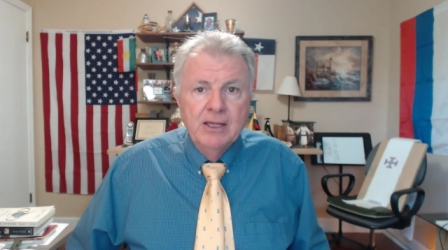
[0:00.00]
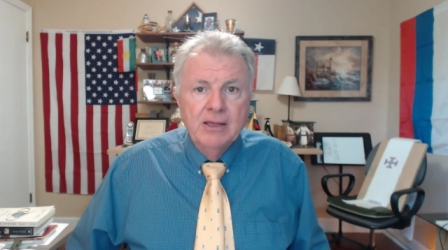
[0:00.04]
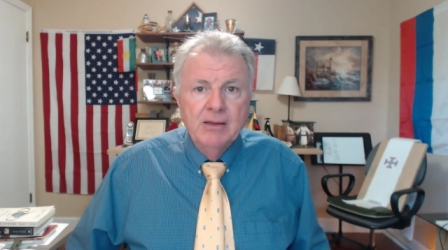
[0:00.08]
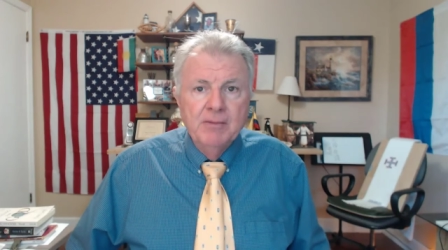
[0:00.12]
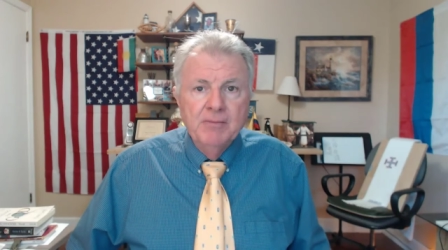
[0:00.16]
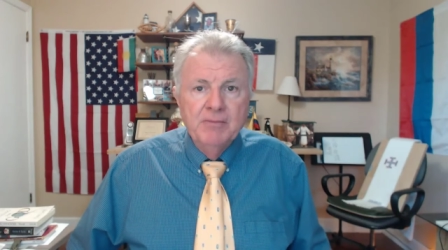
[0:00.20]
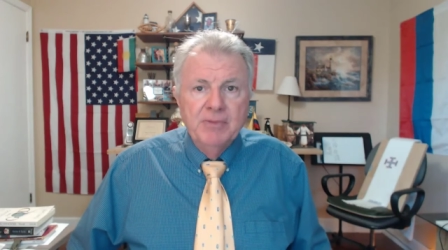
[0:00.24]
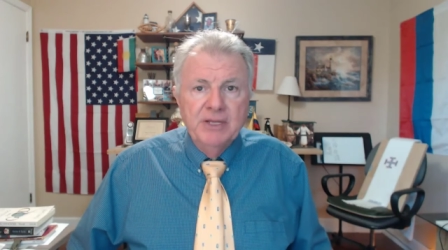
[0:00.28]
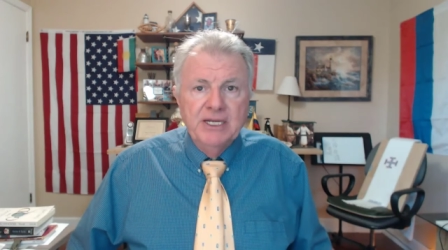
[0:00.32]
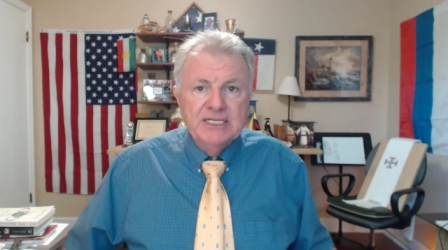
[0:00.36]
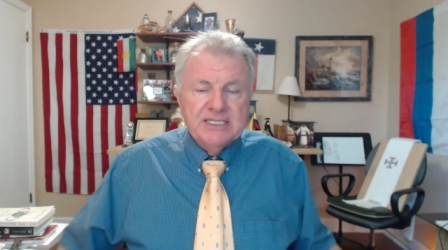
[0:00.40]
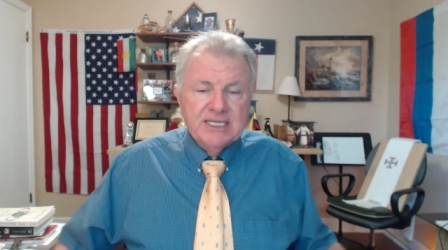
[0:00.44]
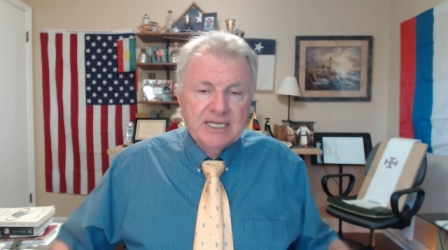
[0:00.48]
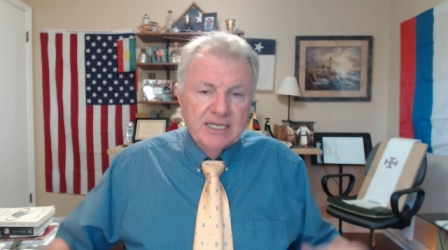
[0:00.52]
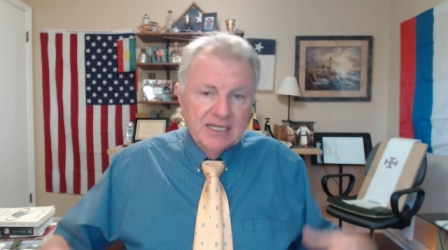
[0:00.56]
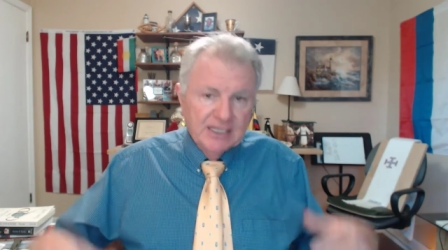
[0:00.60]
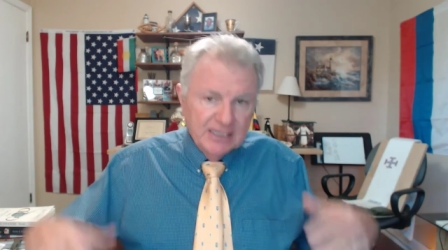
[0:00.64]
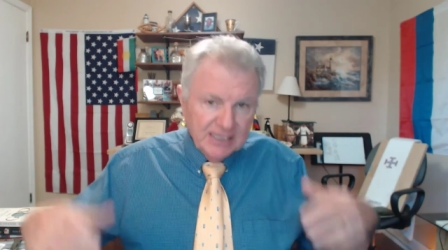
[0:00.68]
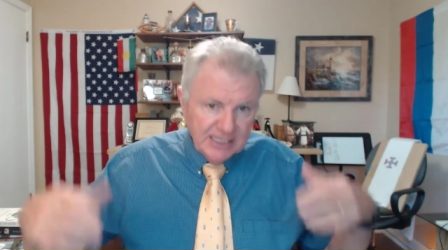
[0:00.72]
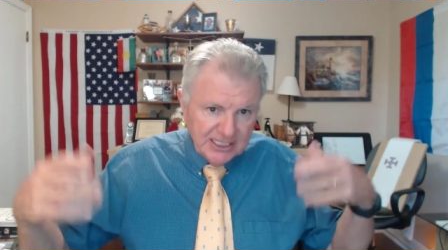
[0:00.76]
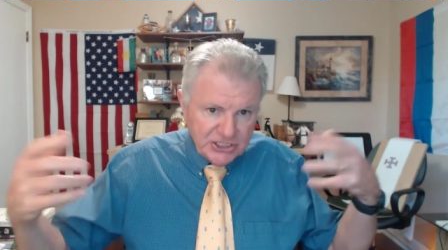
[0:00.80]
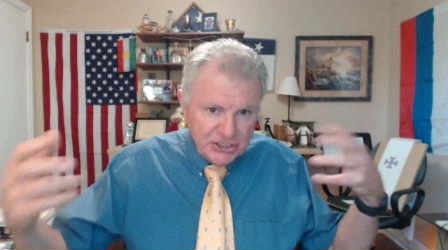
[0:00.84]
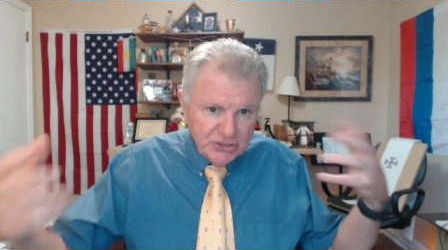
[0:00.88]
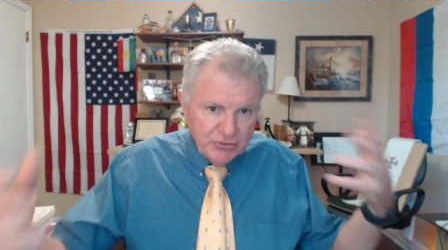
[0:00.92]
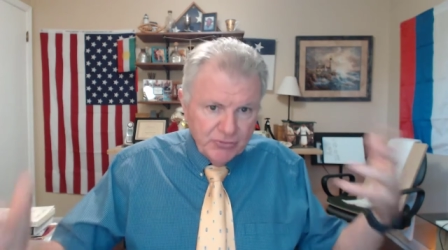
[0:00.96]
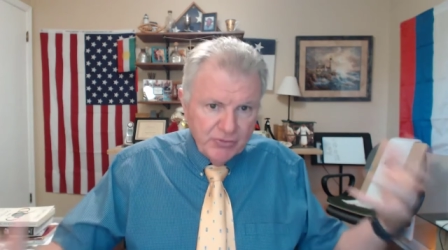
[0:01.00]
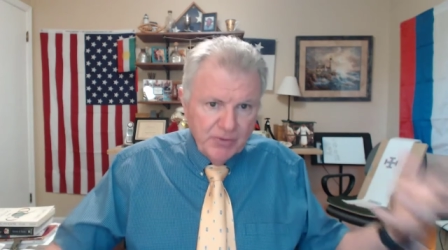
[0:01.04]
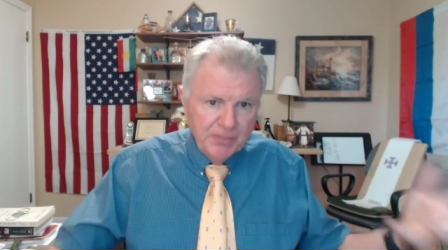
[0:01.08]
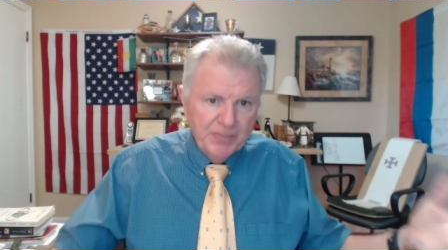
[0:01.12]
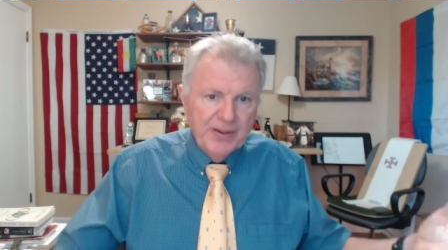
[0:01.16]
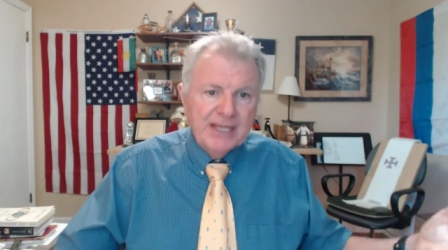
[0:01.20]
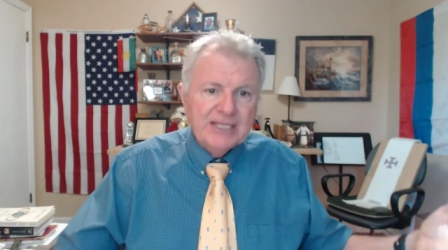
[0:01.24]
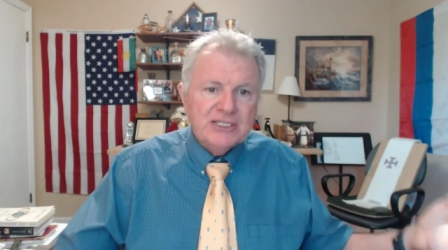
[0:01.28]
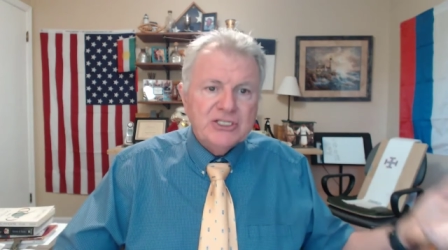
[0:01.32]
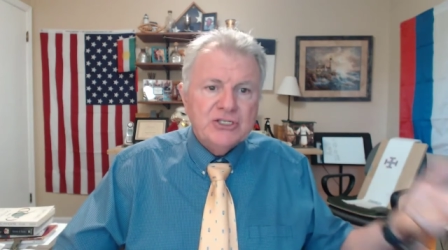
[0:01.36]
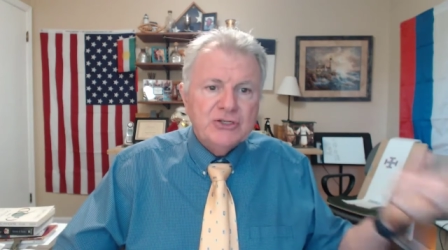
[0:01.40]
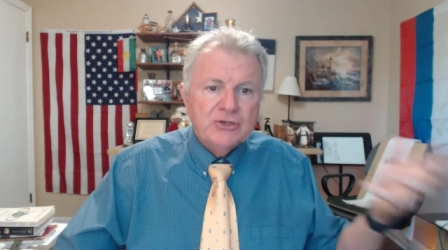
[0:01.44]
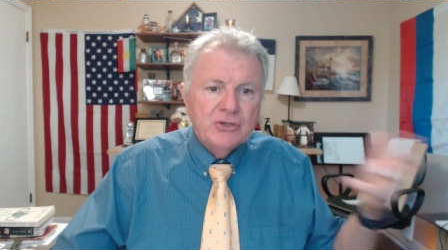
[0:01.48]
But he said, unless you
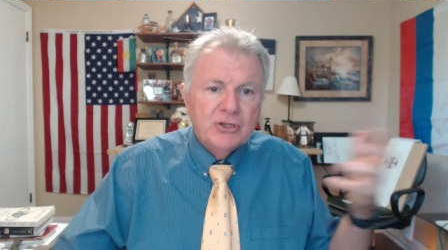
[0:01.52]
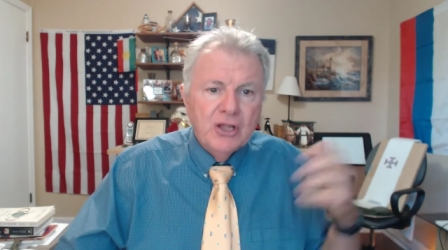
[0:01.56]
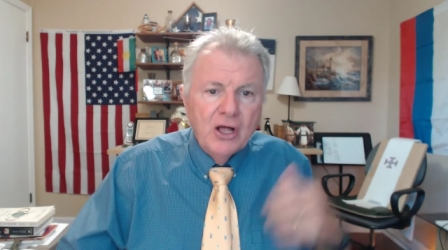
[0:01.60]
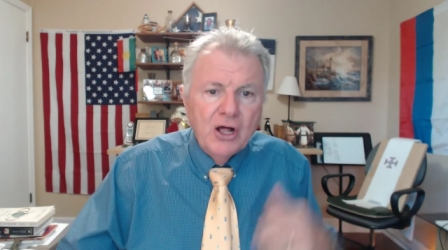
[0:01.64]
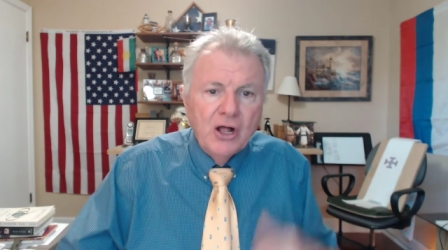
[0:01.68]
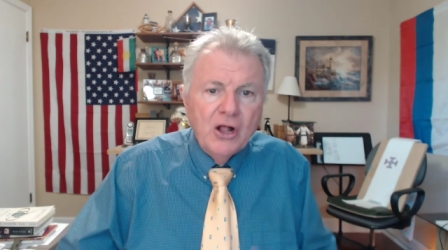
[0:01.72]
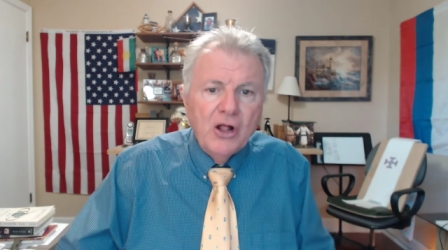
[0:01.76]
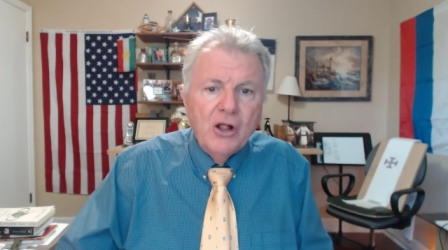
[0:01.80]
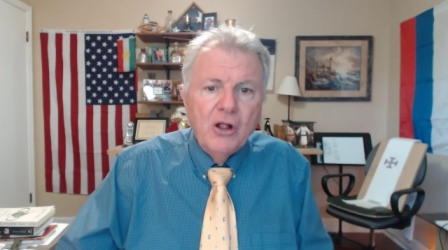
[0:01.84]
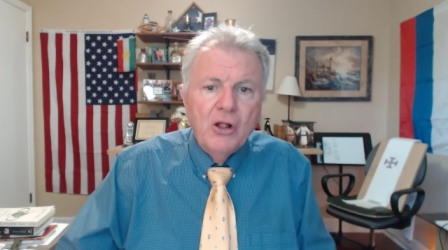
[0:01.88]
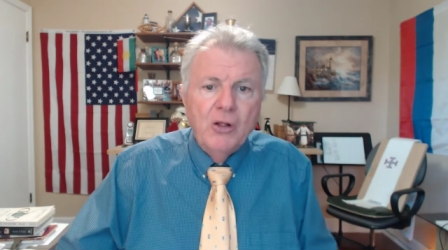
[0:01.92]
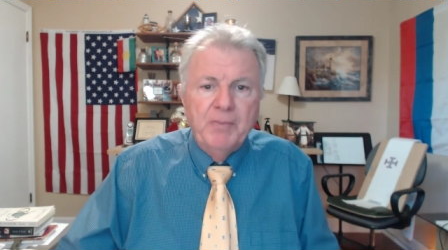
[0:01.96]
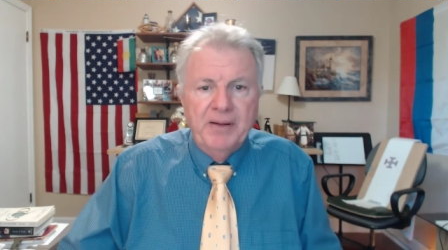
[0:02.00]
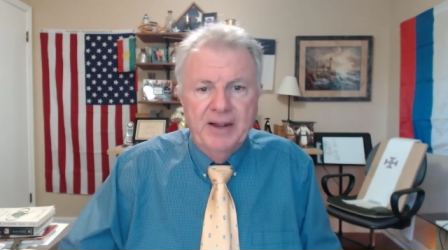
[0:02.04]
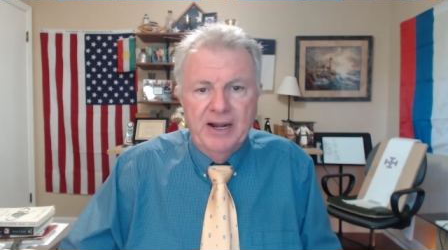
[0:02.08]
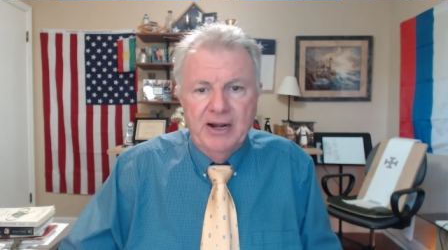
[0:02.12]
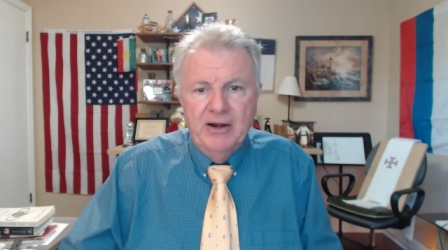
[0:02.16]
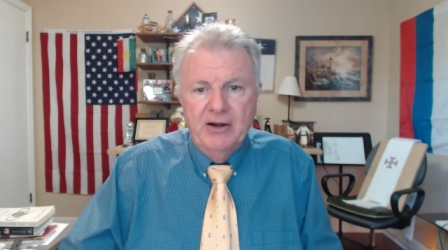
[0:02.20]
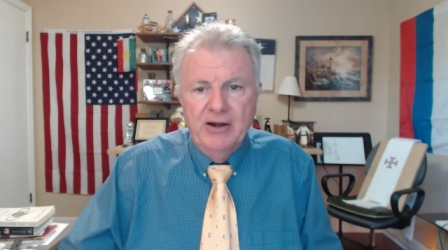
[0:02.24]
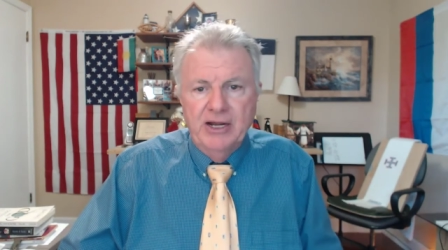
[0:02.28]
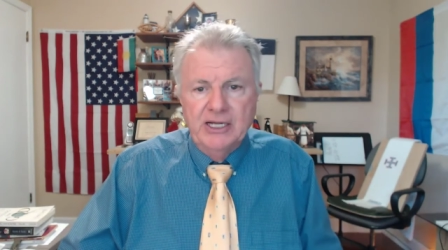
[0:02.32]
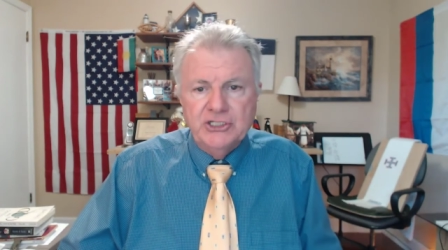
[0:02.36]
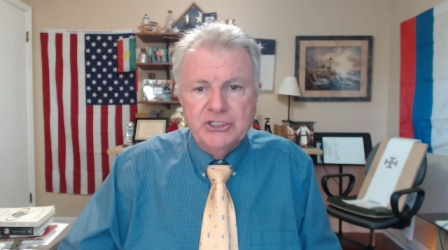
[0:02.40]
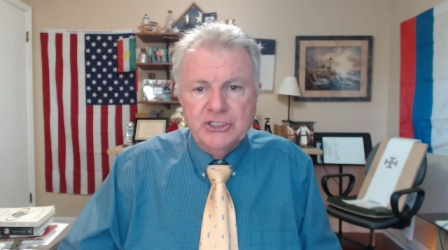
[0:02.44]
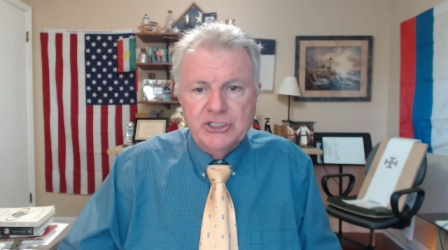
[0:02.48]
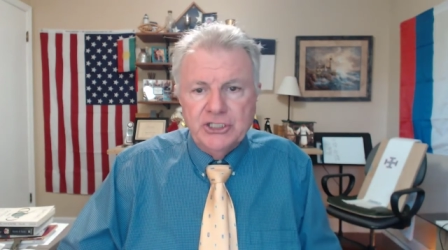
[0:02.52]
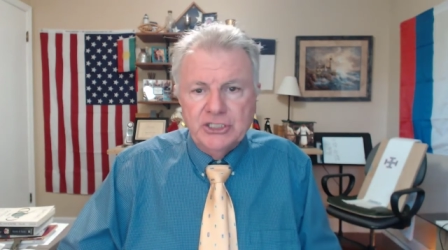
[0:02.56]
repent, you'll all perish.